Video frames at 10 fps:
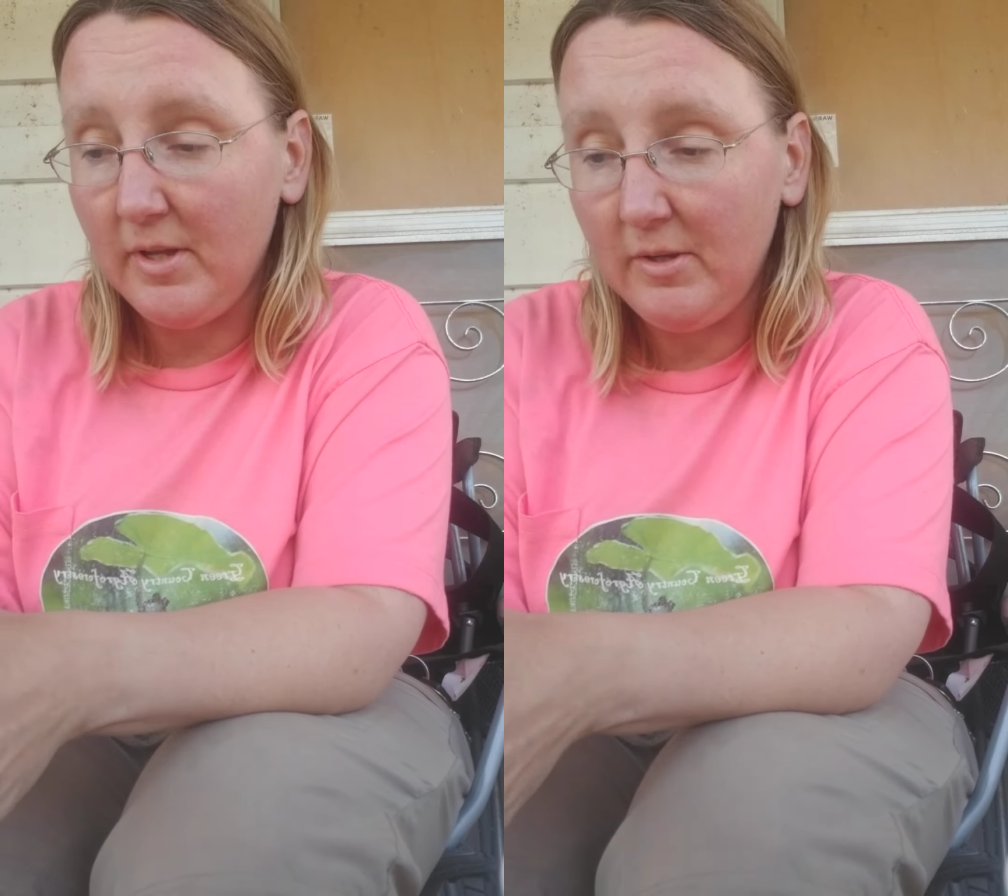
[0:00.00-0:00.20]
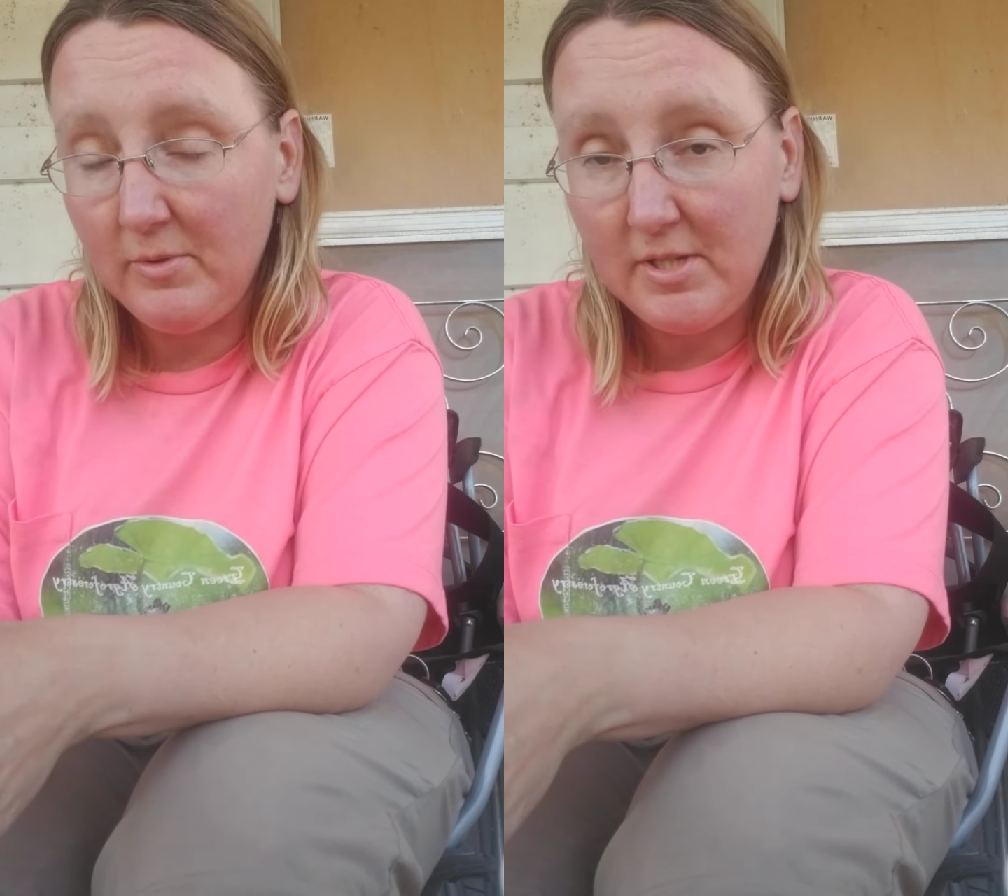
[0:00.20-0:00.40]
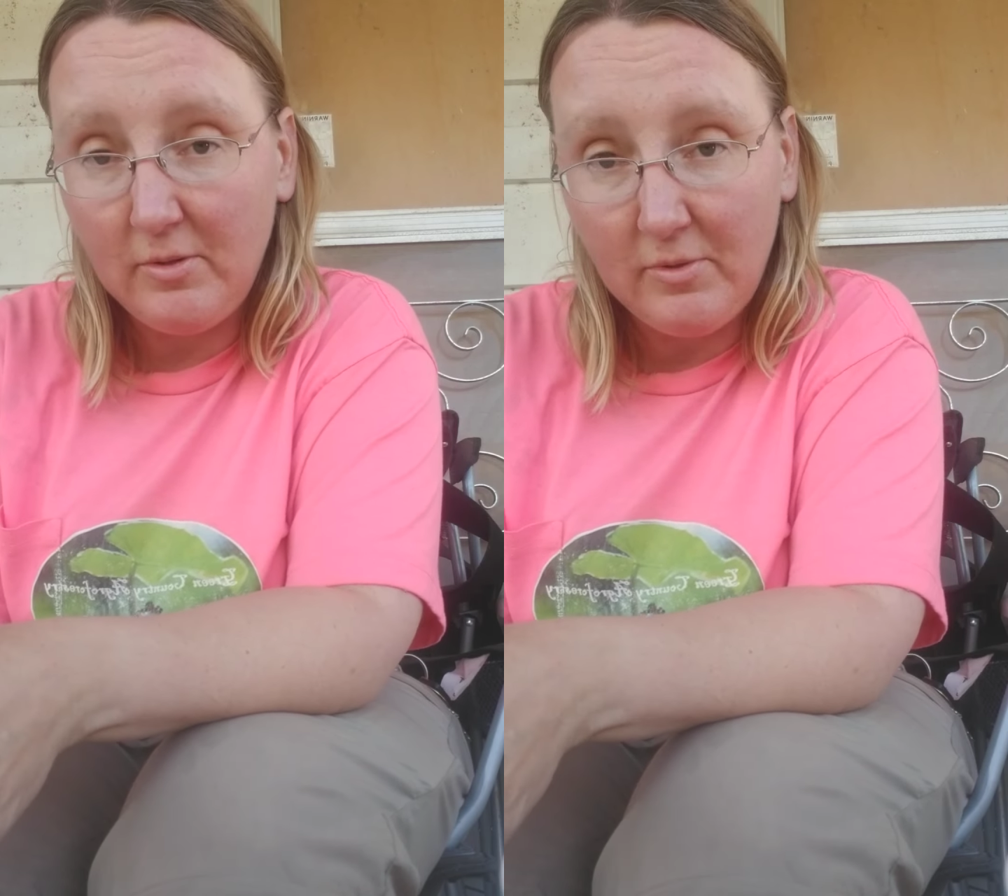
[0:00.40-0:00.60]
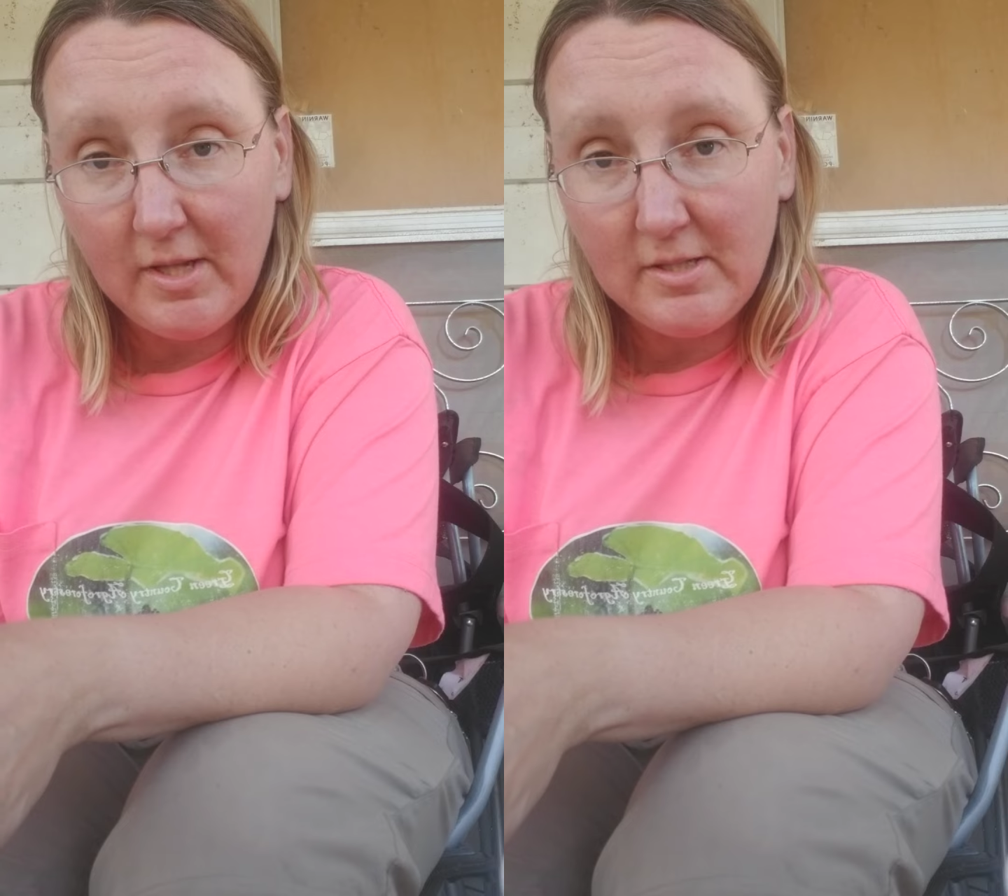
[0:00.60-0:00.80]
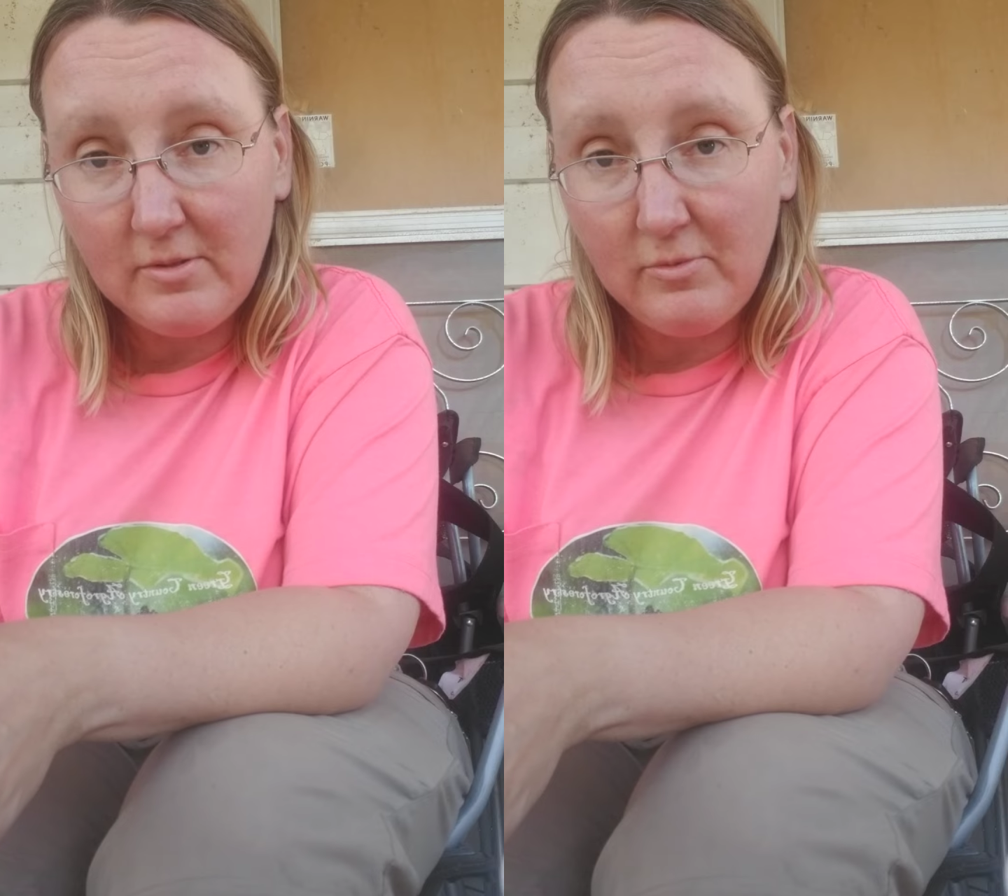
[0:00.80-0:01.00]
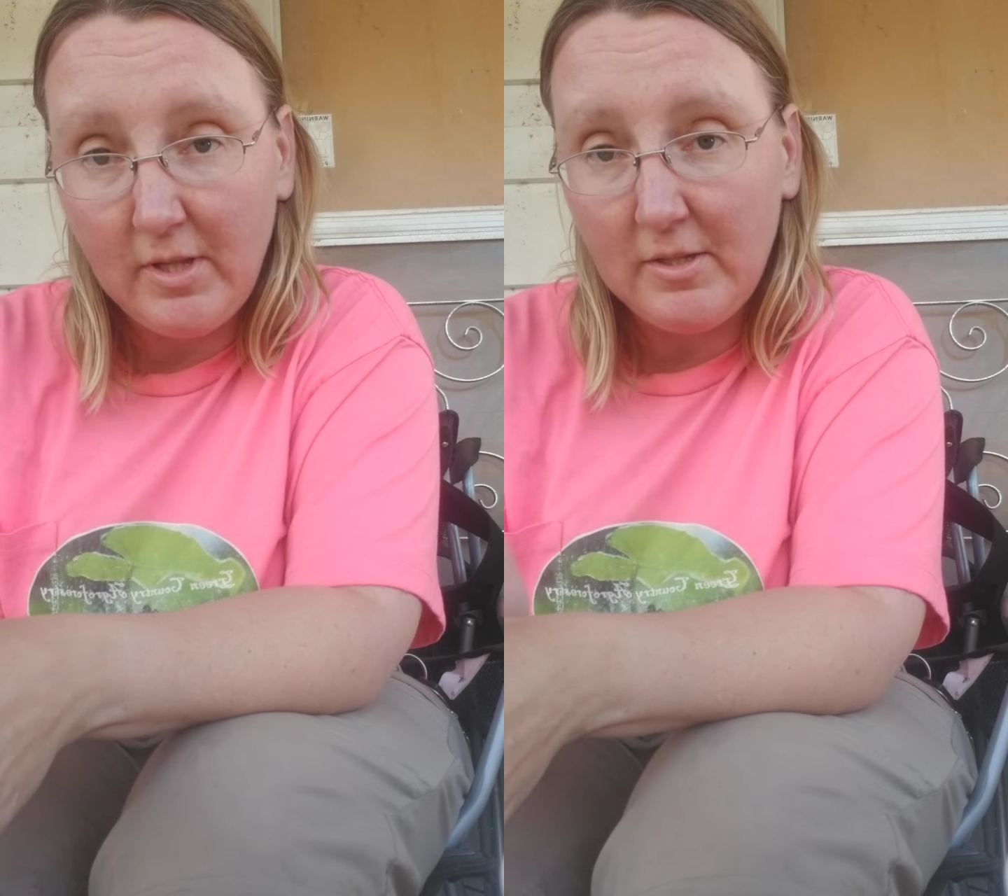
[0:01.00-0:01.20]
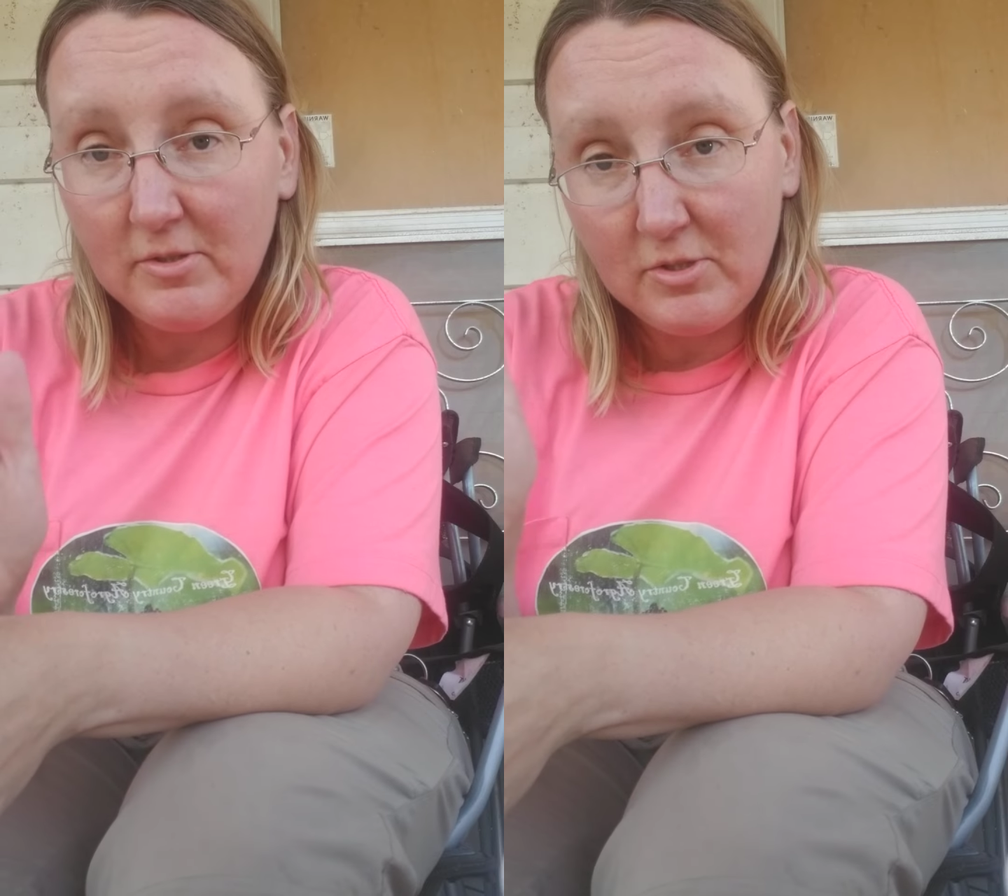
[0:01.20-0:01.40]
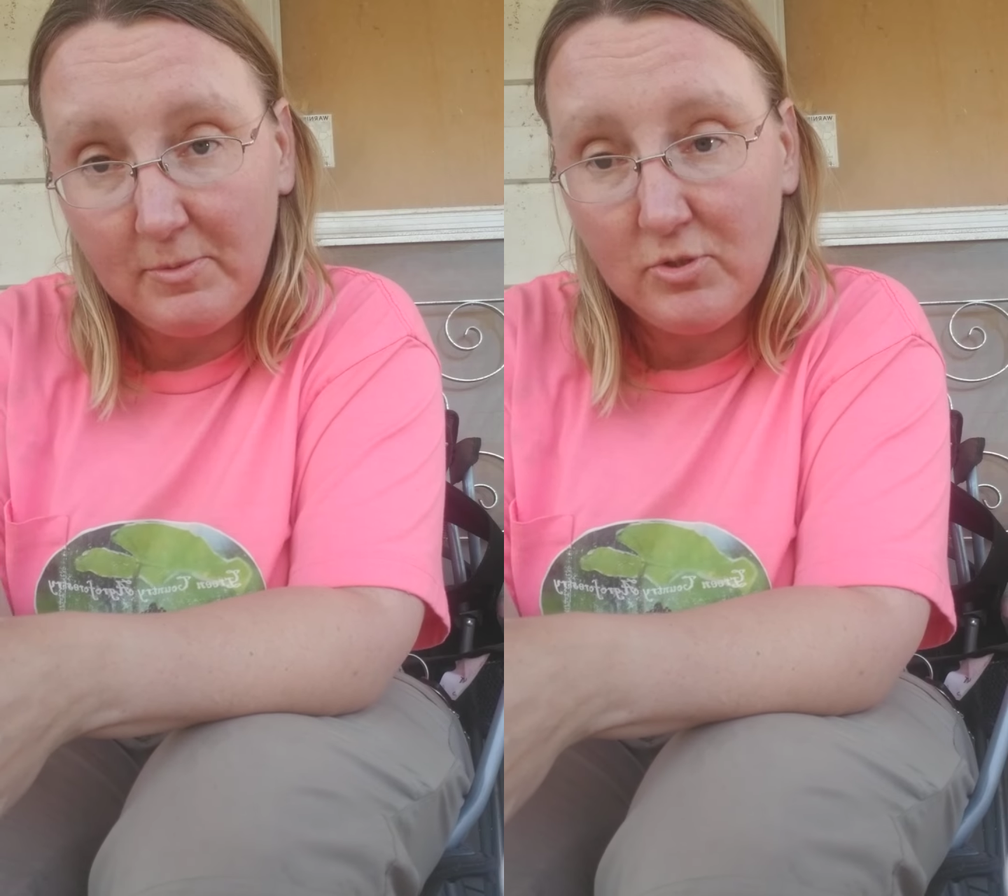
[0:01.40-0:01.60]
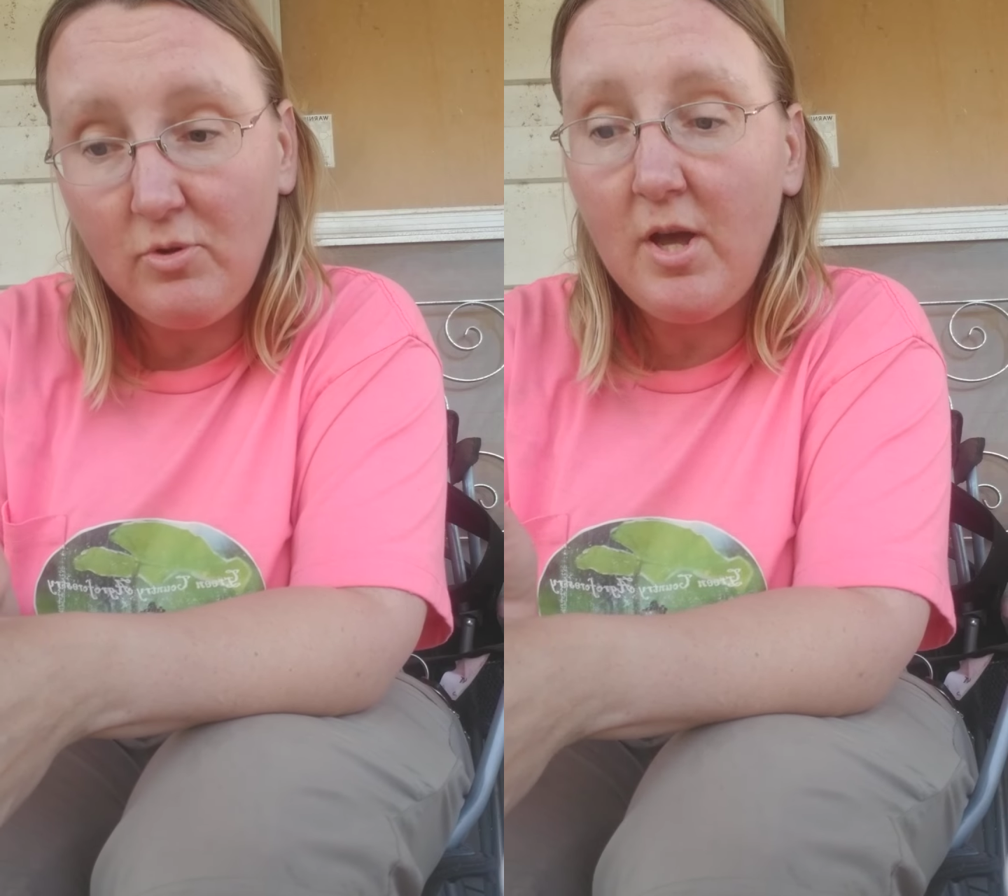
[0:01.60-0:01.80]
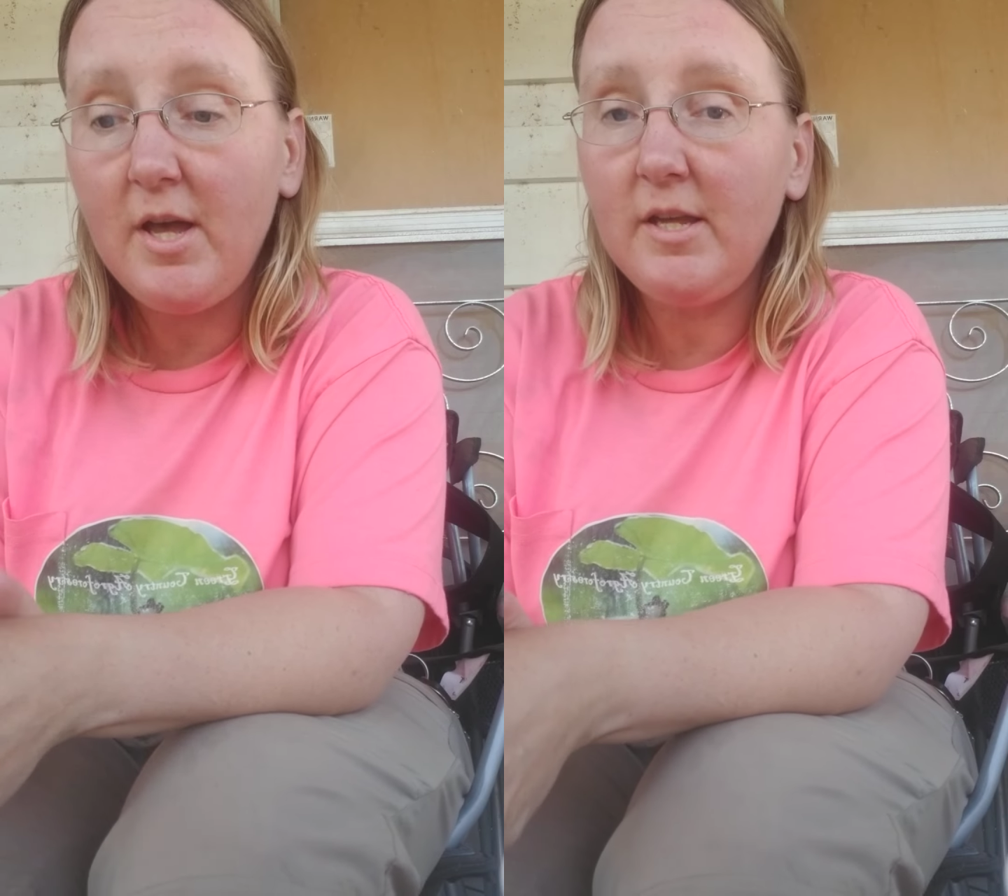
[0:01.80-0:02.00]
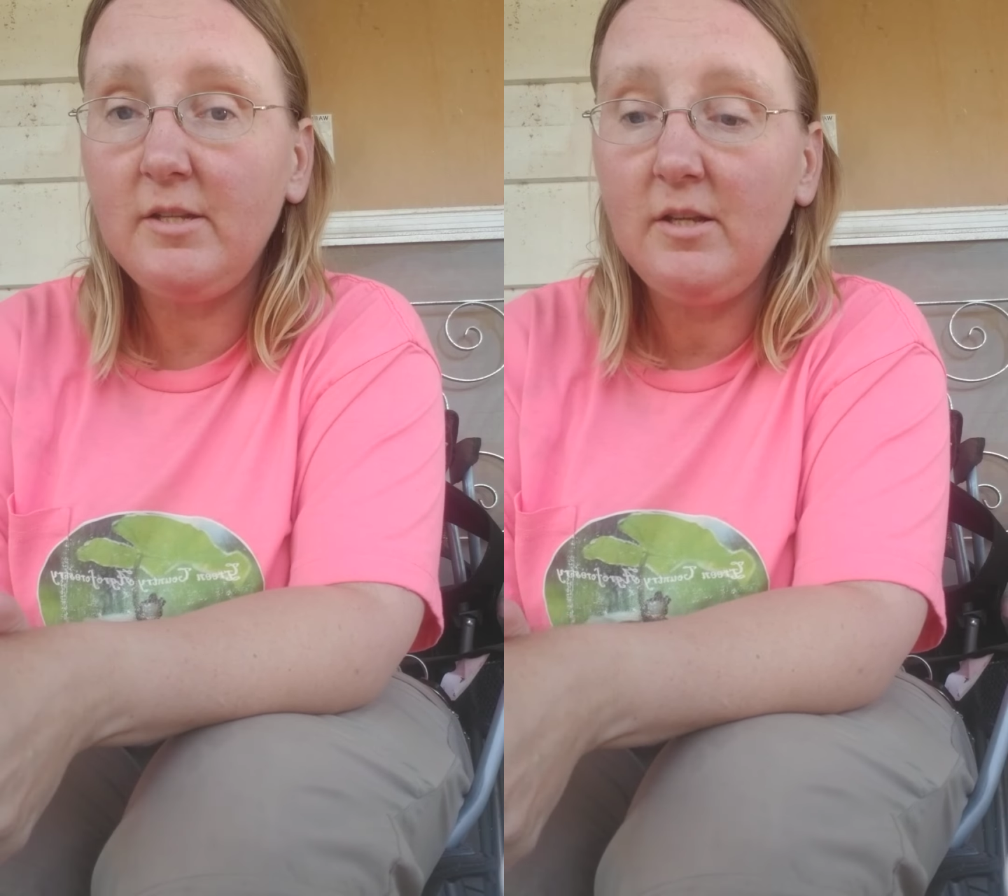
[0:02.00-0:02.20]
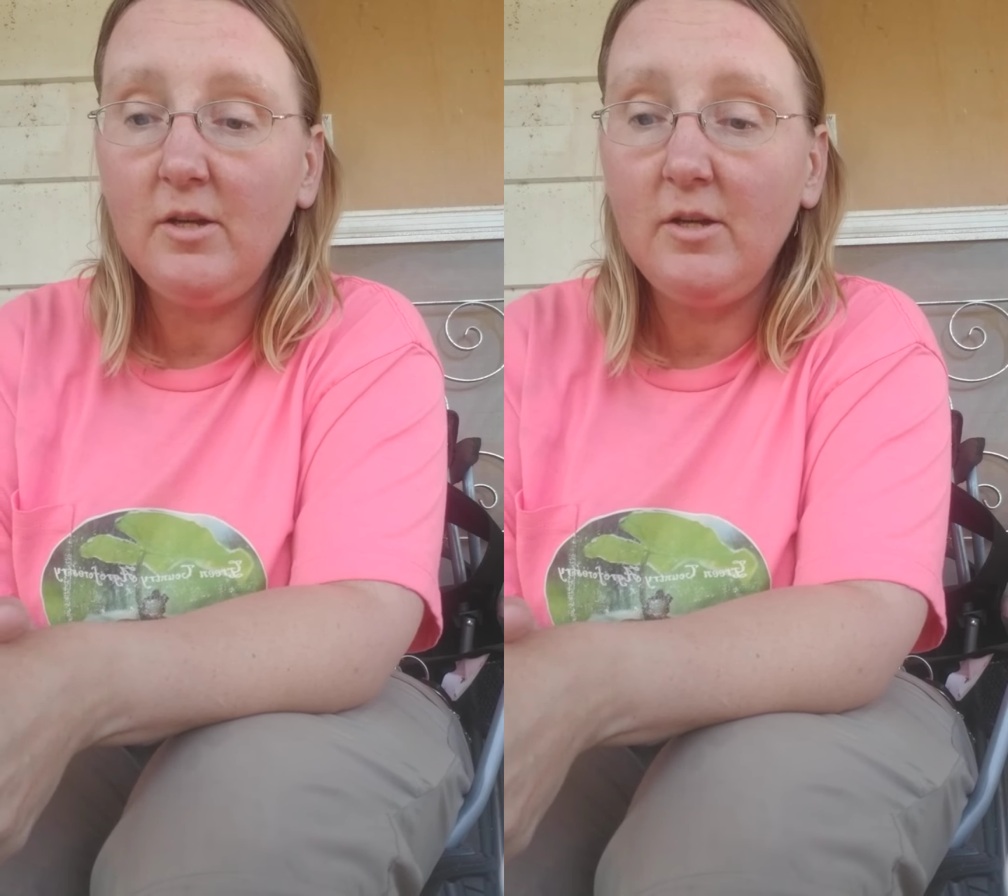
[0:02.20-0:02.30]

he would tell you where that's been tried,